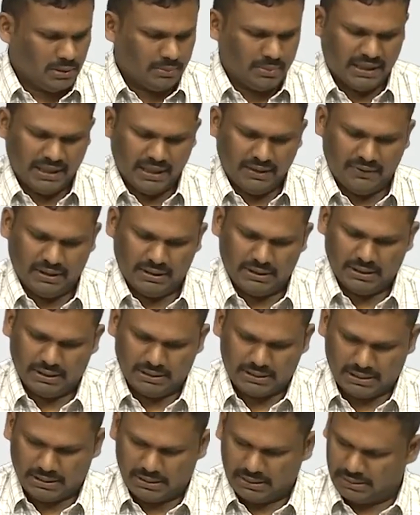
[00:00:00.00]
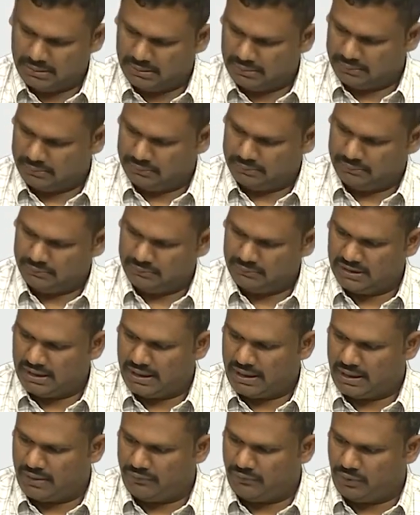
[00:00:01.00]
But anyway, that is
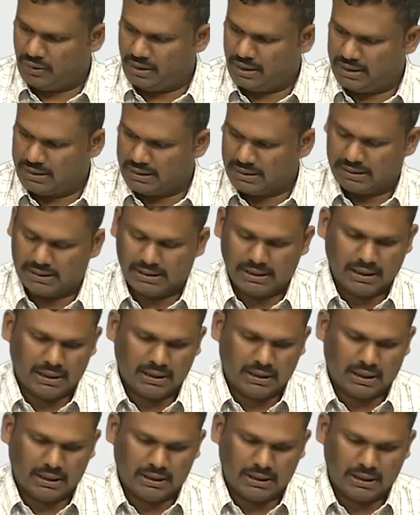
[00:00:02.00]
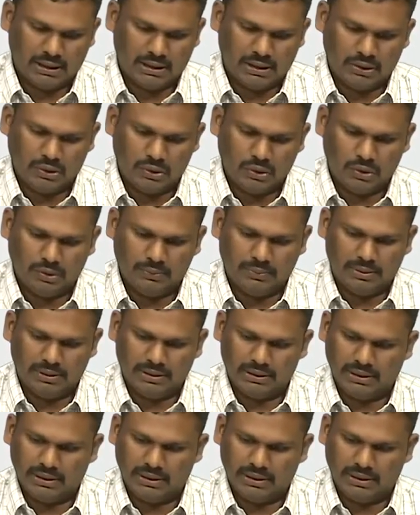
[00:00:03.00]
like if you are interested in the alternating group,